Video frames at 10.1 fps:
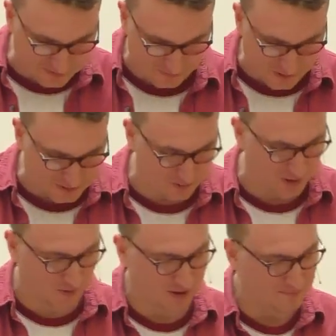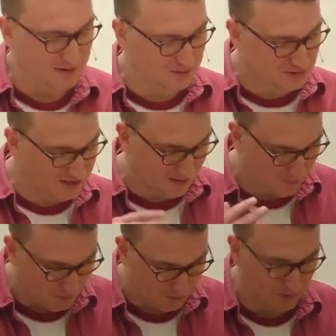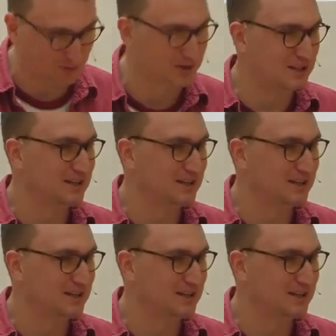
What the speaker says: this verse. We don't want to misunderstand Paul.